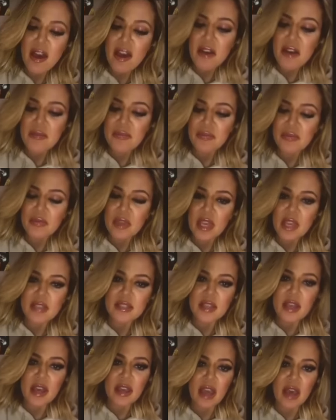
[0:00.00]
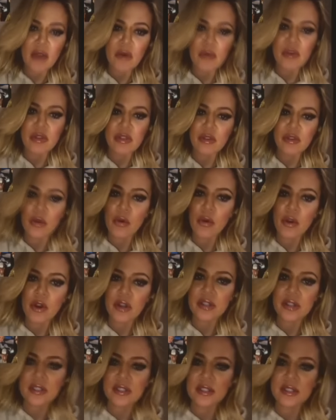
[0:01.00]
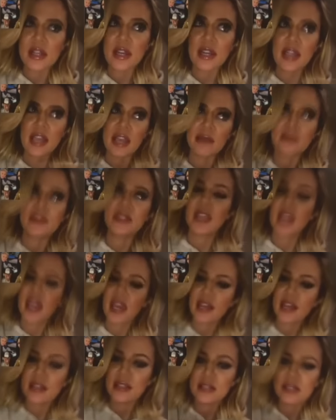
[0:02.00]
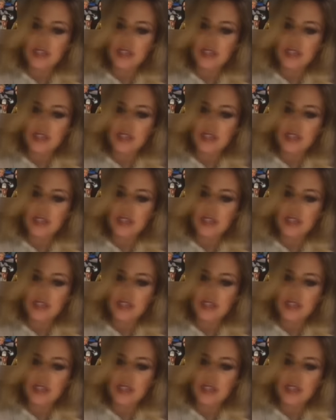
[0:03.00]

Um, he's hung out with Kourt's and Kim's kids.